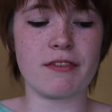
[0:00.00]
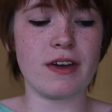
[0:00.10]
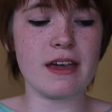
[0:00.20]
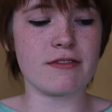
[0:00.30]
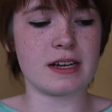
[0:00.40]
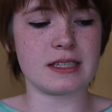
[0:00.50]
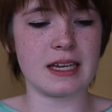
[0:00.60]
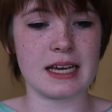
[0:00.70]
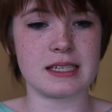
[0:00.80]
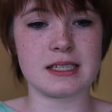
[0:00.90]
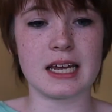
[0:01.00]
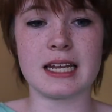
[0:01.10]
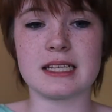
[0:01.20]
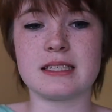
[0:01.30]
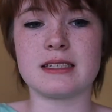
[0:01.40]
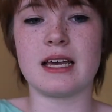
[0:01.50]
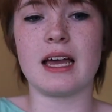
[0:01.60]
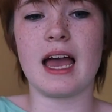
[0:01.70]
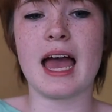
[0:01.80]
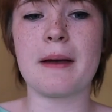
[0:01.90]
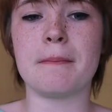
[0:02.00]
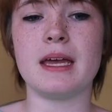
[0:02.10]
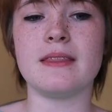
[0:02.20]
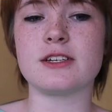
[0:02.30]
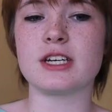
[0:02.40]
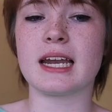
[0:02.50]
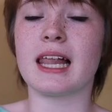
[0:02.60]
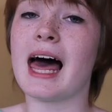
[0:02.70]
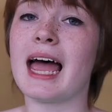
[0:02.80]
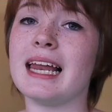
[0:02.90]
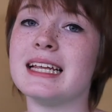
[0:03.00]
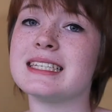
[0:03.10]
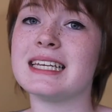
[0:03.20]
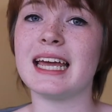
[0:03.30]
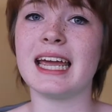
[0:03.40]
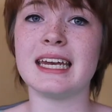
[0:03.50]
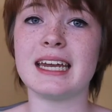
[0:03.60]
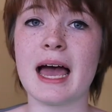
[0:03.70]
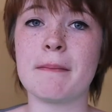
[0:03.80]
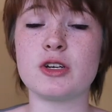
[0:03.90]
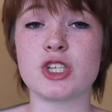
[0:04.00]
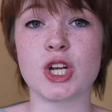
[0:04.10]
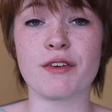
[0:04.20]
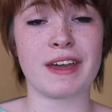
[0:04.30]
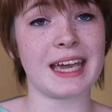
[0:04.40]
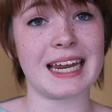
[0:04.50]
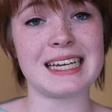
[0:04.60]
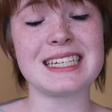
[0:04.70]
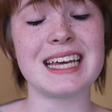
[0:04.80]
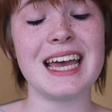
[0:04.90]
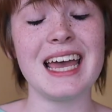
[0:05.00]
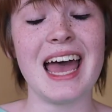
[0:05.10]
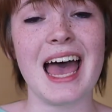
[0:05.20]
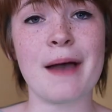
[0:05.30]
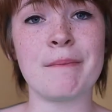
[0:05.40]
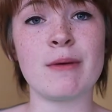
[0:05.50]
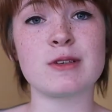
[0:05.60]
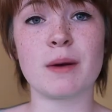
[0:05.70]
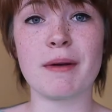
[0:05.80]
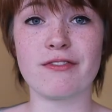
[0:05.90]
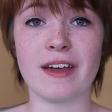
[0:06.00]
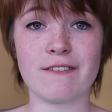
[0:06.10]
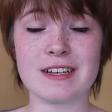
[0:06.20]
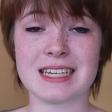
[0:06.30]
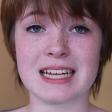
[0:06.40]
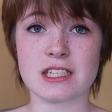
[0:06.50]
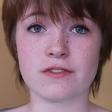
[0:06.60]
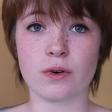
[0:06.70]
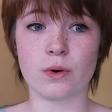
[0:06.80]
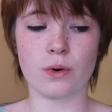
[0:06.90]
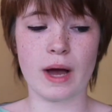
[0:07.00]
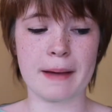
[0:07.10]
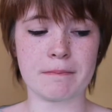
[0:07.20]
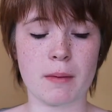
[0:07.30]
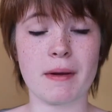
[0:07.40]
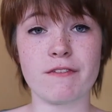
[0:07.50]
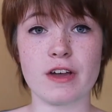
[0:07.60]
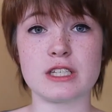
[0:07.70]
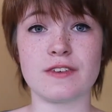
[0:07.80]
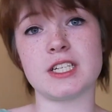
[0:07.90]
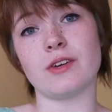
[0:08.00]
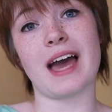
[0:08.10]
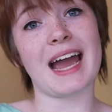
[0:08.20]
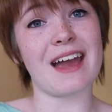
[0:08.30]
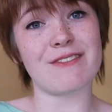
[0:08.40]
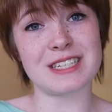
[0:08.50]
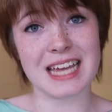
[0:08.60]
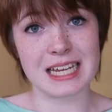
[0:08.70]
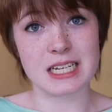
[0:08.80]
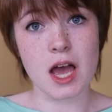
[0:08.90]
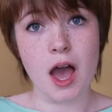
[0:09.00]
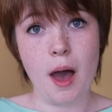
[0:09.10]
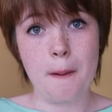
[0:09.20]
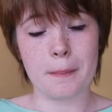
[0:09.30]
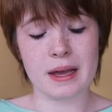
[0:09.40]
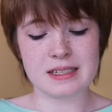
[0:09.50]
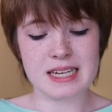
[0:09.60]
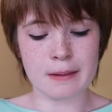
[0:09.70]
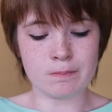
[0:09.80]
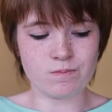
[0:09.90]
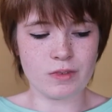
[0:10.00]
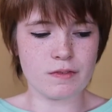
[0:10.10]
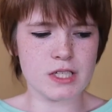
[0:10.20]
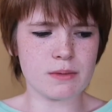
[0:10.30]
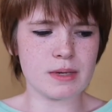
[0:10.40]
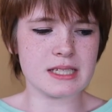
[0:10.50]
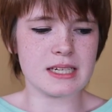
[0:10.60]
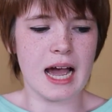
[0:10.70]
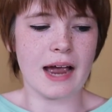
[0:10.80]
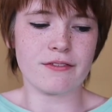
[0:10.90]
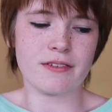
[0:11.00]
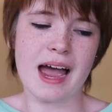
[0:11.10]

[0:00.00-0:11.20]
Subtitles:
favourites list, and it's in the Channel Islands in just off England. It was on my favourites list for on my first video that I ever did. But for some reason as